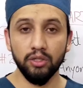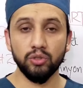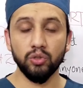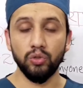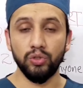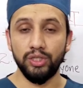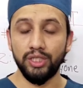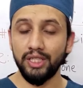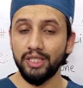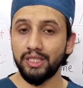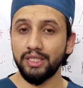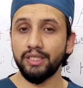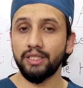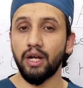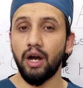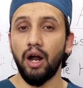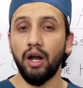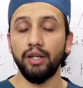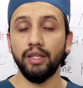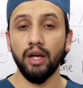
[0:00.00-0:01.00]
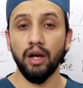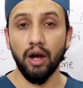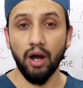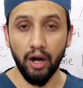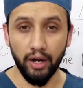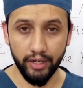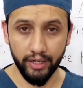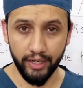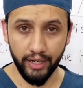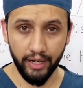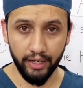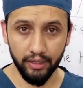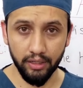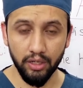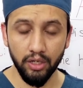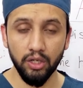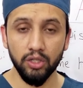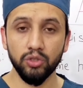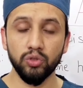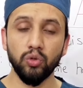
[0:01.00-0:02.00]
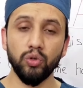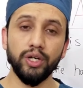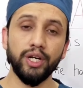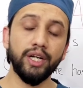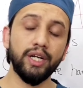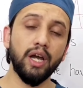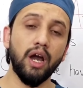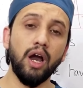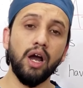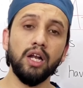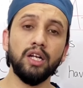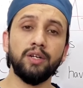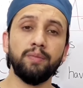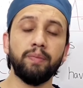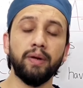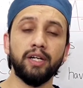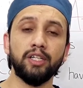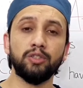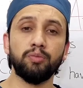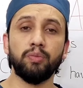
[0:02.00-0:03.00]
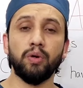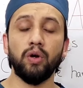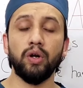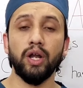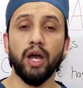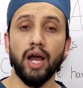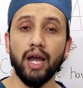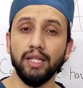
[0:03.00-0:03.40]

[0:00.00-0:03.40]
So this is called the heart attack. So it all depends upon